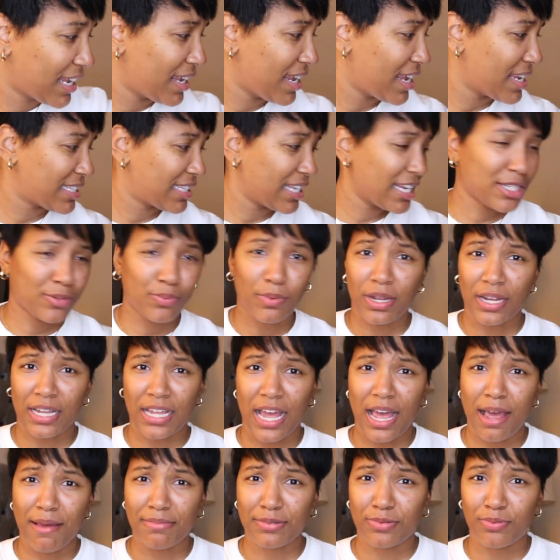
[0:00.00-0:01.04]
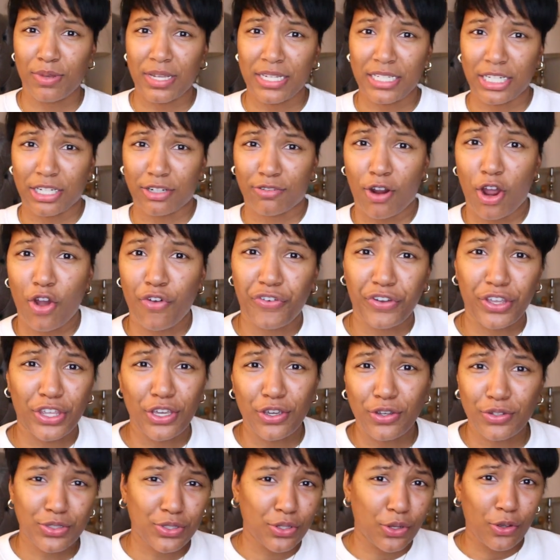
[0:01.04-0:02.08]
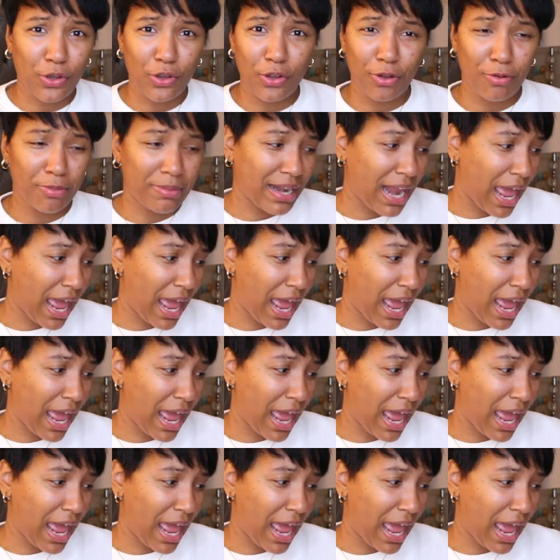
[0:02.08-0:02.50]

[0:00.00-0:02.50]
is this what comes with the growth of YouTube?